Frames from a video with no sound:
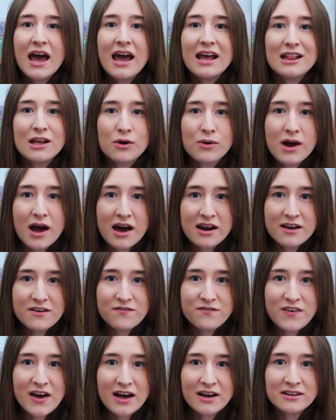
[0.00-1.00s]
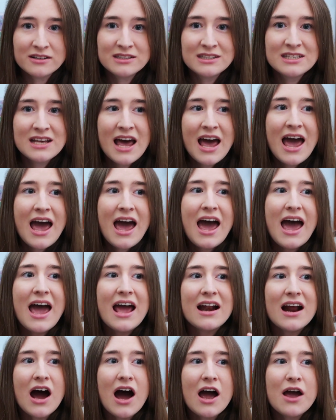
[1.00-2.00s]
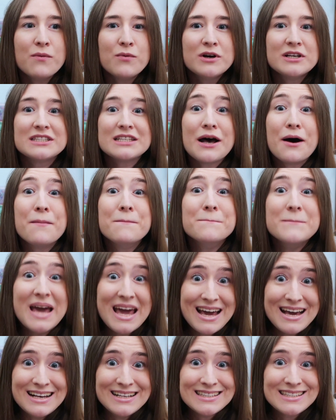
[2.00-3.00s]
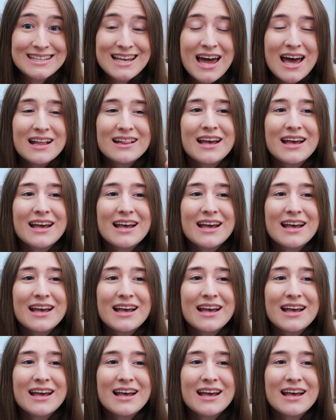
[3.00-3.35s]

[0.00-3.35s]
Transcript: and they were cutting felt and I was amazed.